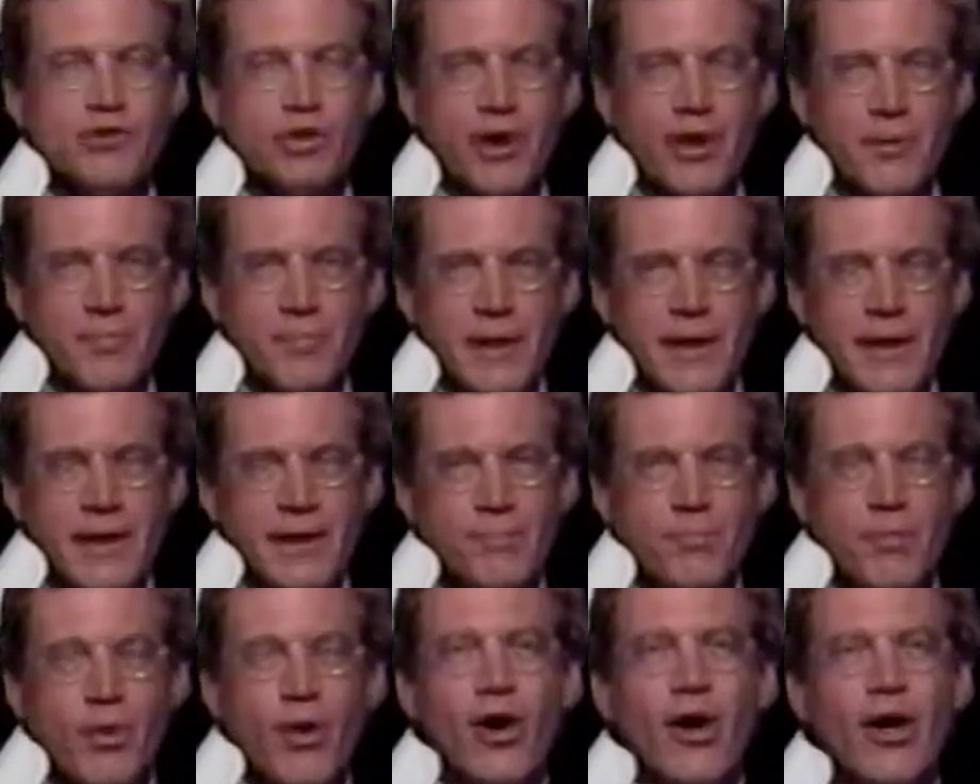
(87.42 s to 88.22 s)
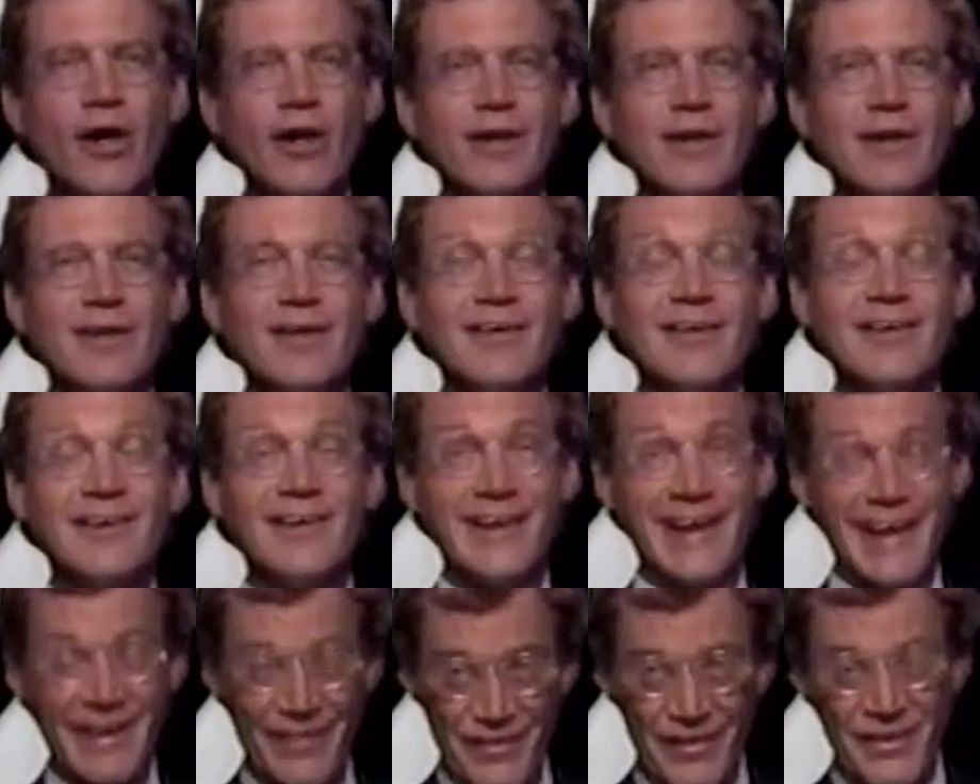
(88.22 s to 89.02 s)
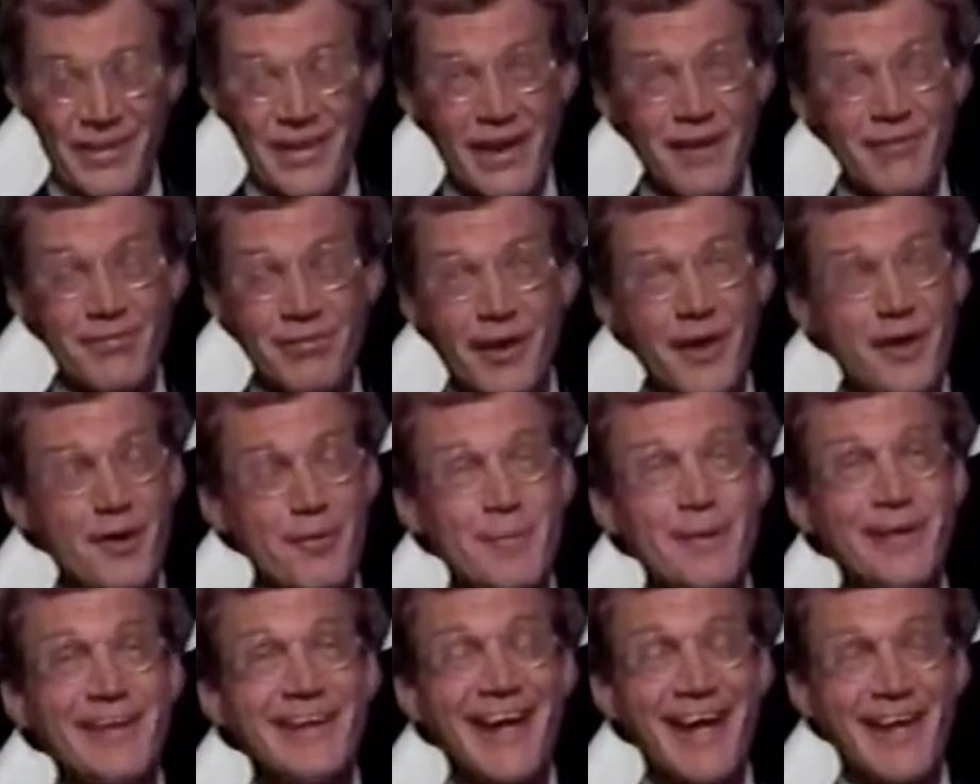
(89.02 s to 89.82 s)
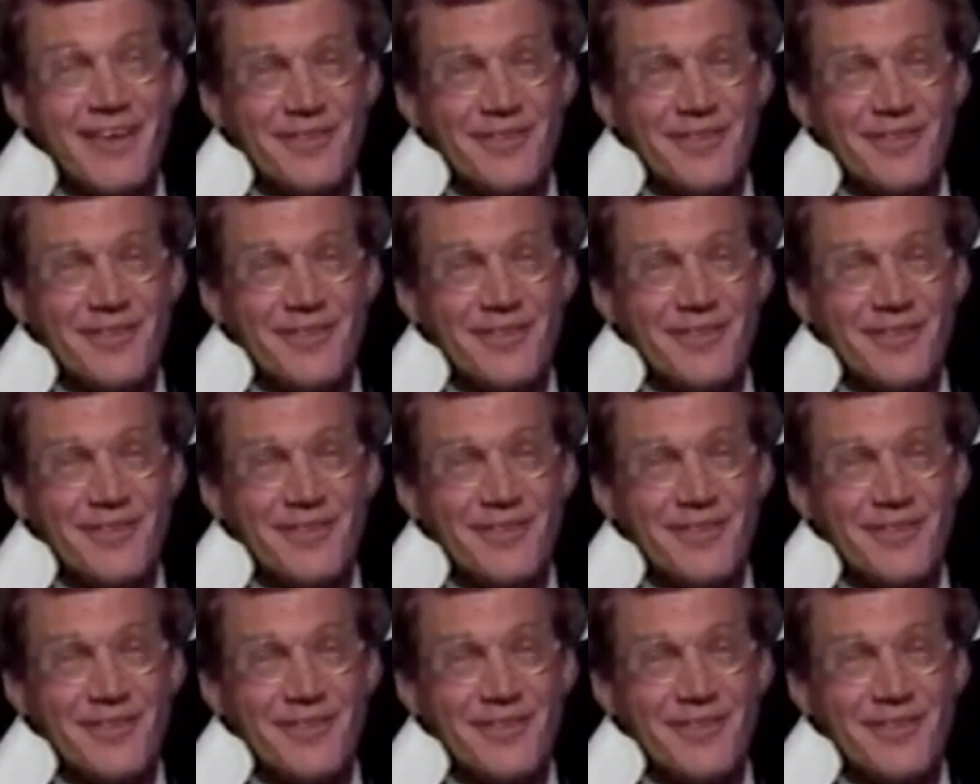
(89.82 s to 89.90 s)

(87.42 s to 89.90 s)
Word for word: Join me, Paul, and the Dave Letterman